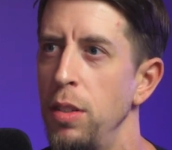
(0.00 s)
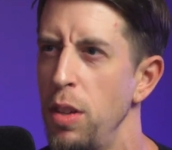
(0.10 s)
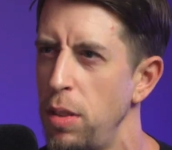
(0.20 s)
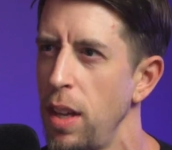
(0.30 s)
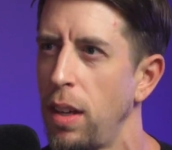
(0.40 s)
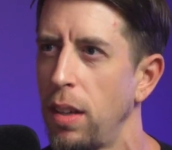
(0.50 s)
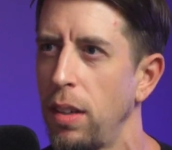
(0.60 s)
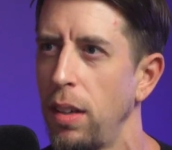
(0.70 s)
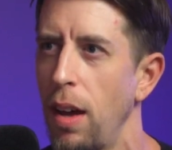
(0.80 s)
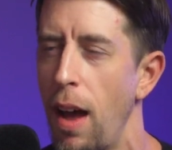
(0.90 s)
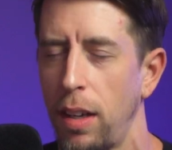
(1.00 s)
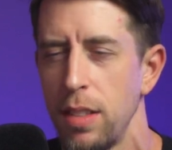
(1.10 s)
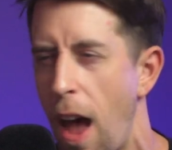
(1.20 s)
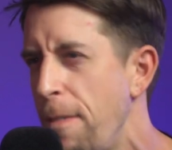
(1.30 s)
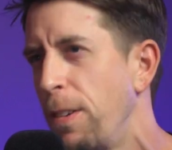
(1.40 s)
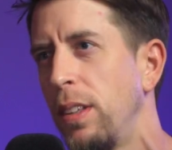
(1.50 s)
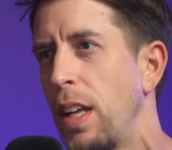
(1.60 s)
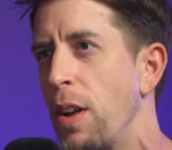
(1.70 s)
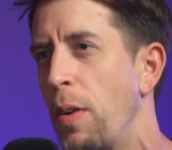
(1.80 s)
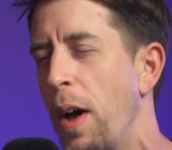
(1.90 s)
do you think, because I feel like
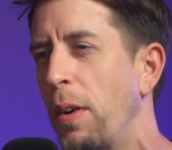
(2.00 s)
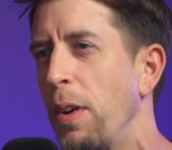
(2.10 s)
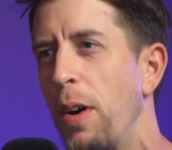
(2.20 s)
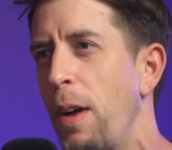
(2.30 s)
they don't, I don't know.